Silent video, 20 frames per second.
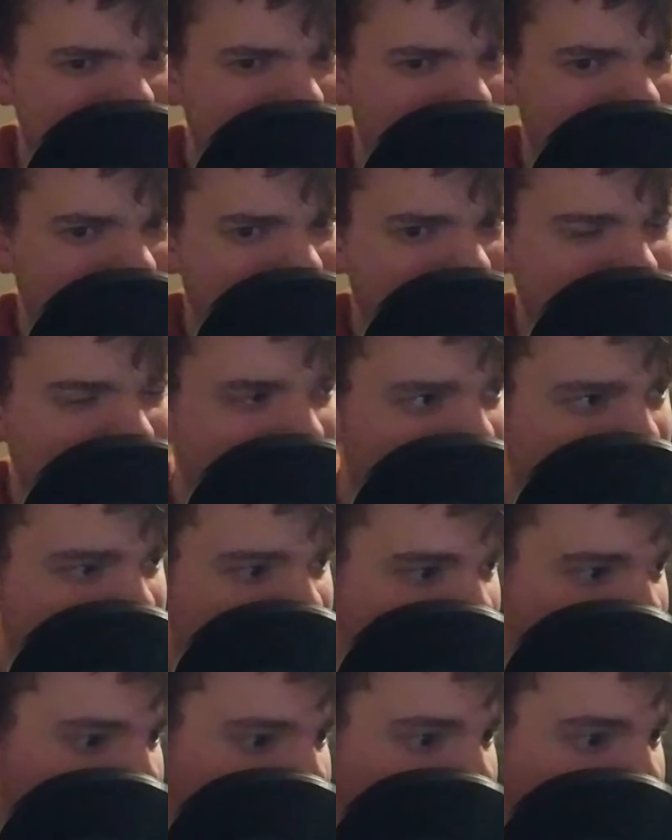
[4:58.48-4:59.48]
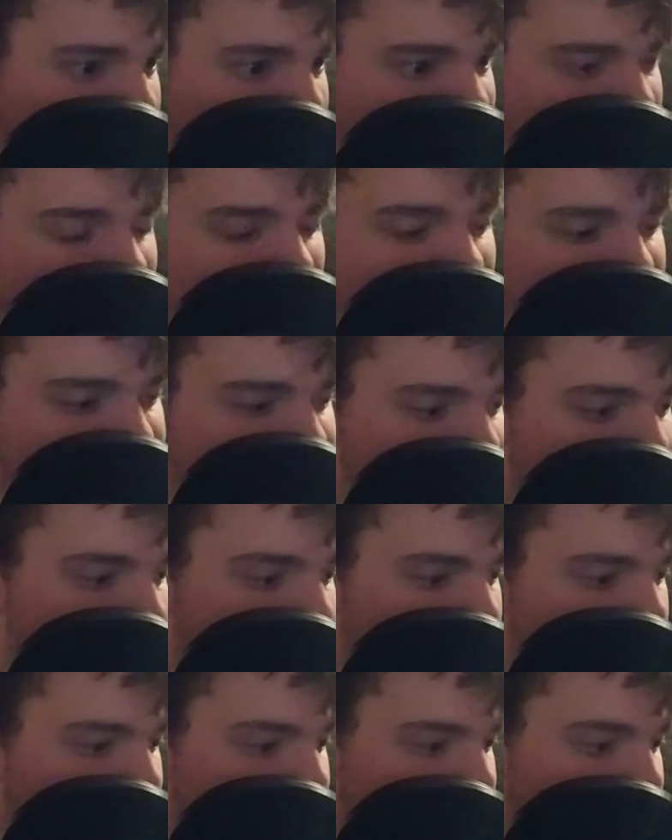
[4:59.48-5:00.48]
or like know me enough,
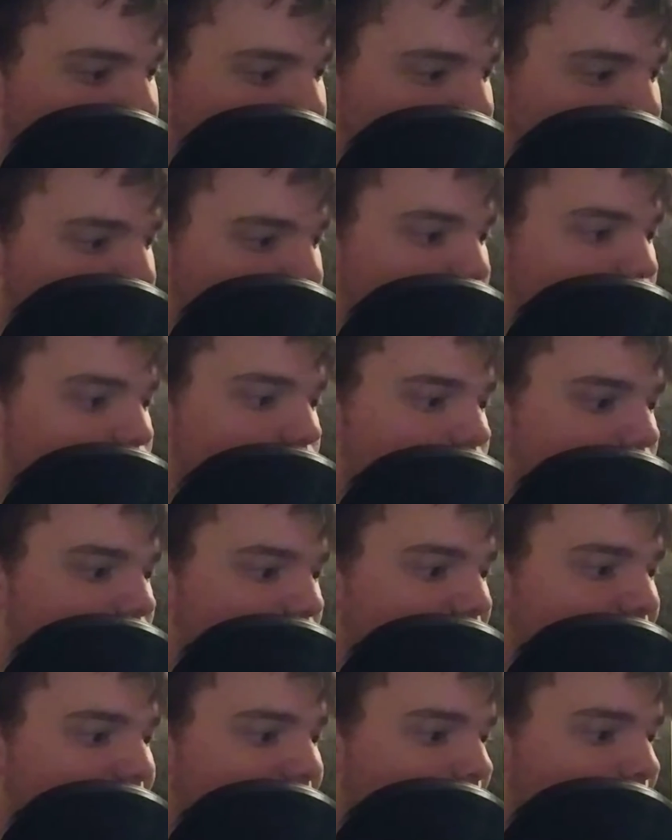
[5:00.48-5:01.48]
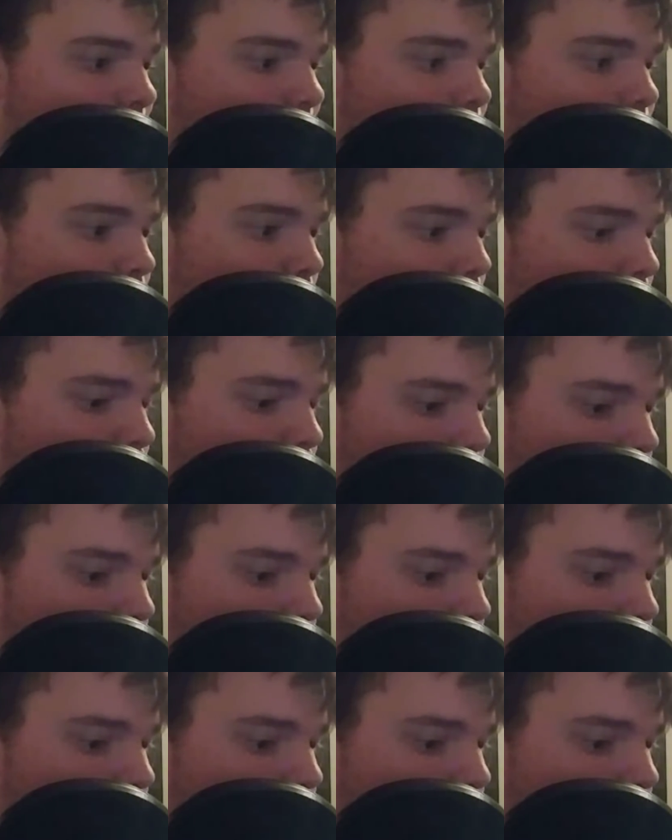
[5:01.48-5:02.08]
my